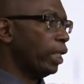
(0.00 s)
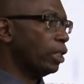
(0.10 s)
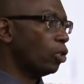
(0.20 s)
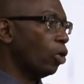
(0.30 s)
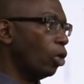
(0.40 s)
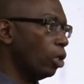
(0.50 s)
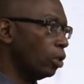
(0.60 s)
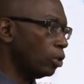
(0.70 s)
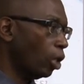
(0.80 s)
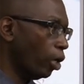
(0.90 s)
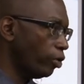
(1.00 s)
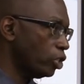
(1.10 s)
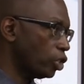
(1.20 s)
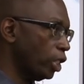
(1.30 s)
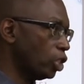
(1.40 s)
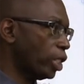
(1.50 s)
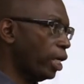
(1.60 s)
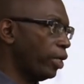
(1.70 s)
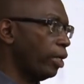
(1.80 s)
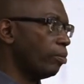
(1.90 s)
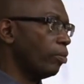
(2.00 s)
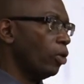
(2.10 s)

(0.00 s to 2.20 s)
can call Orange HRM.